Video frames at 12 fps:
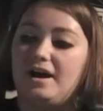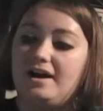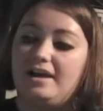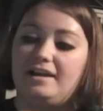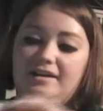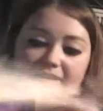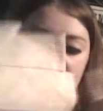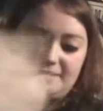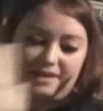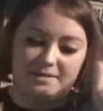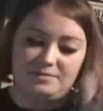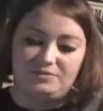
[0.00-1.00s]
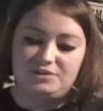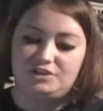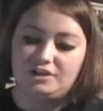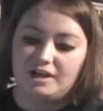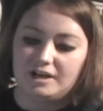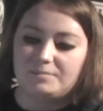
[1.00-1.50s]
I am
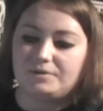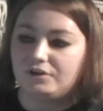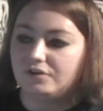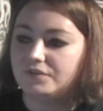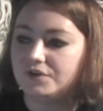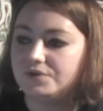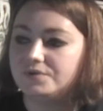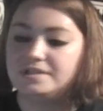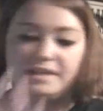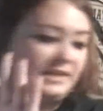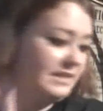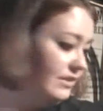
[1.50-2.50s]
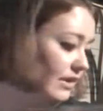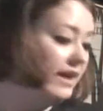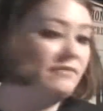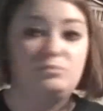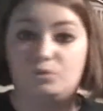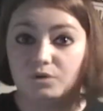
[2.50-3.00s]
officially caught up on all of those, and I still
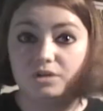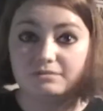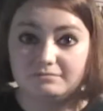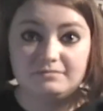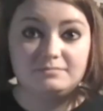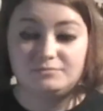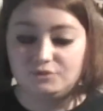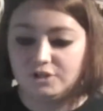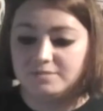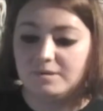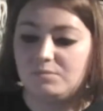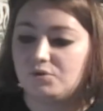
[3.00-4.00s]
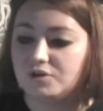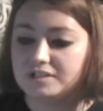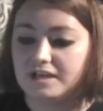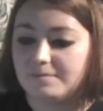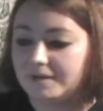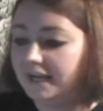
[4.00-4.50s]
have more. Trust me, more is
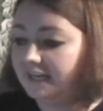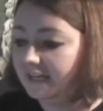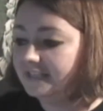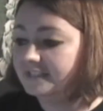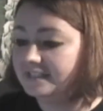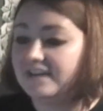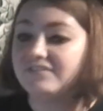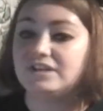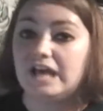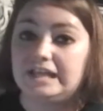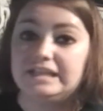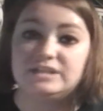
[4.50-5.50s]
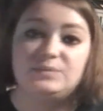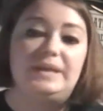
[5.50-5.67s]
coming. I got stuff done this